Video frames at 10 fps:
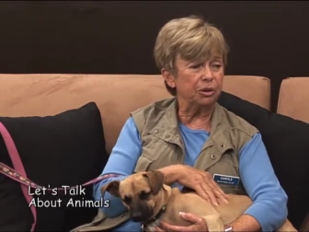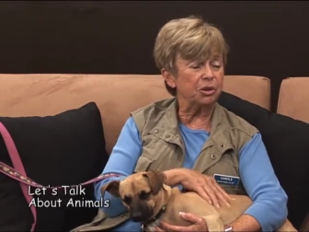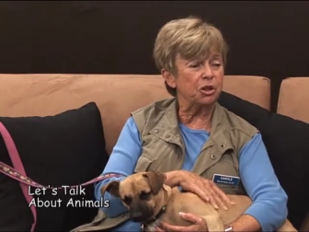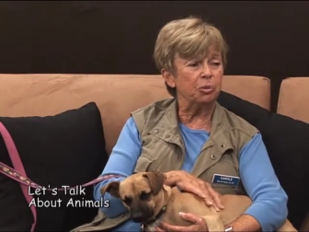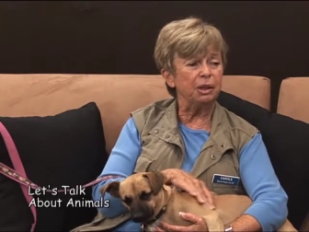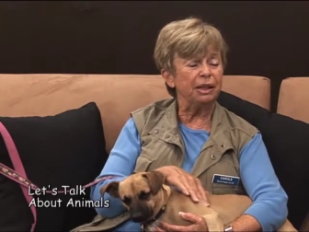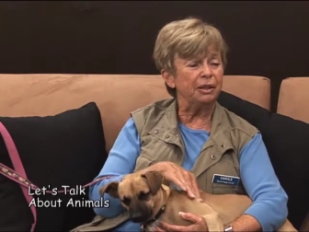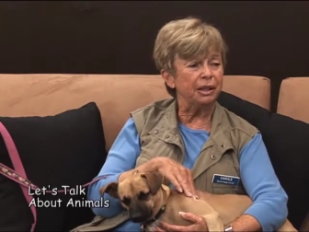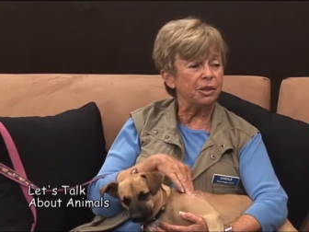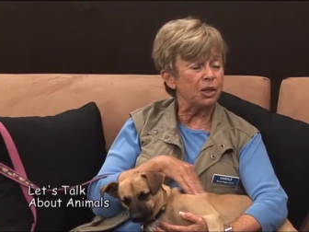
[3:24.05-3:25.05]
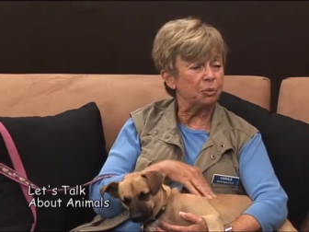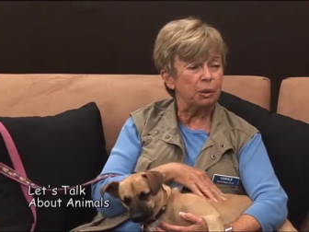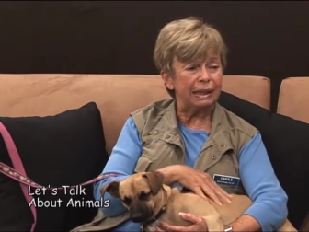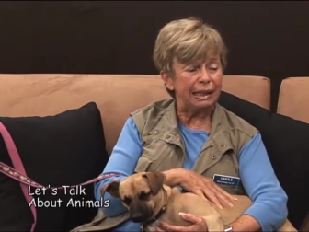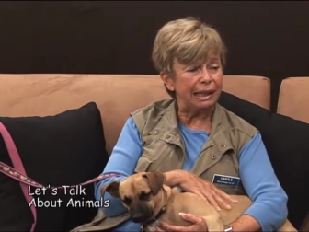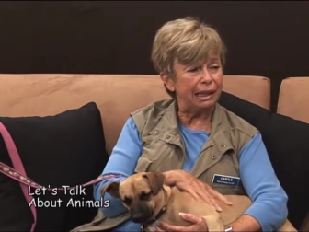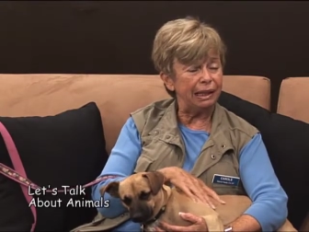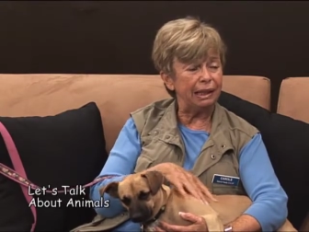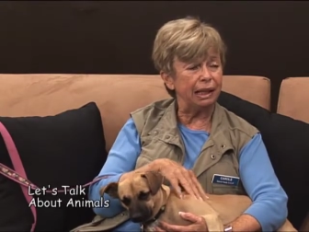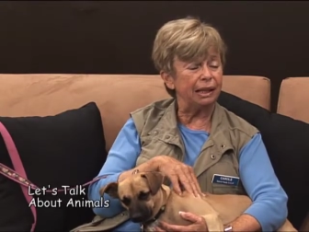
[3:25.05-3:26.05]
There's so many things that we
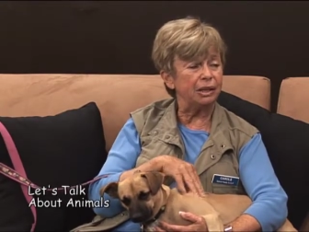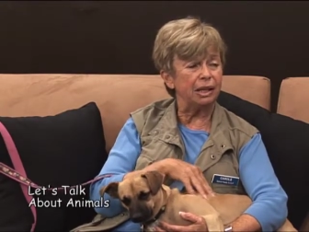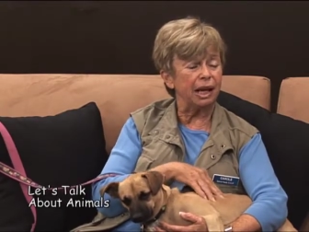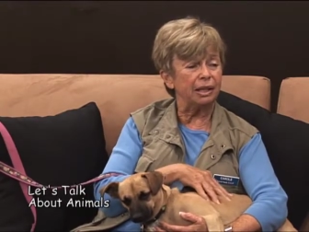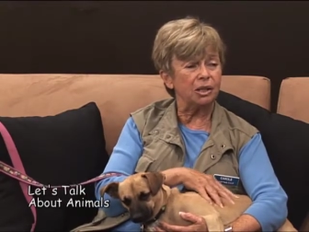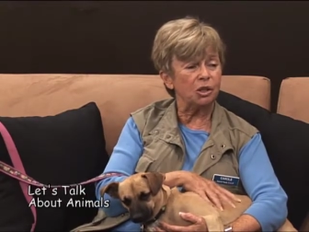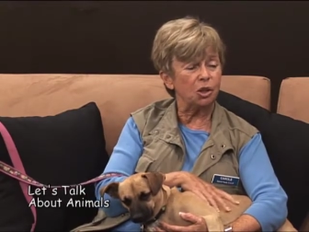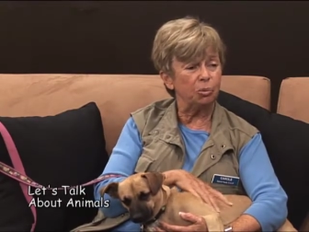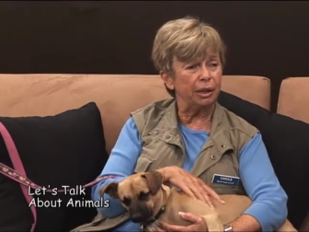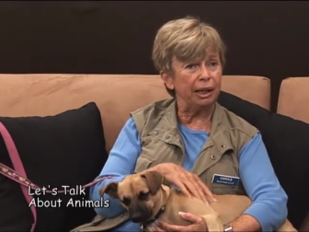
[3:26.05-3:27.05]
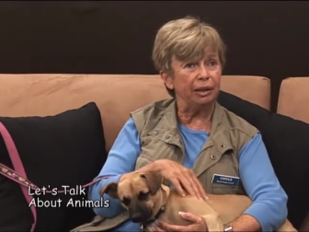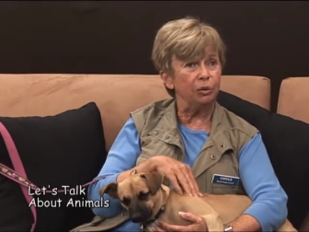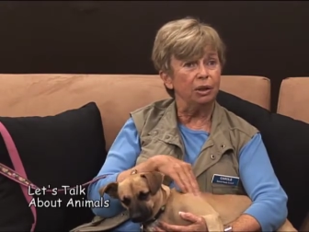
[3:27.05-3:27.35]
need, and, and so many.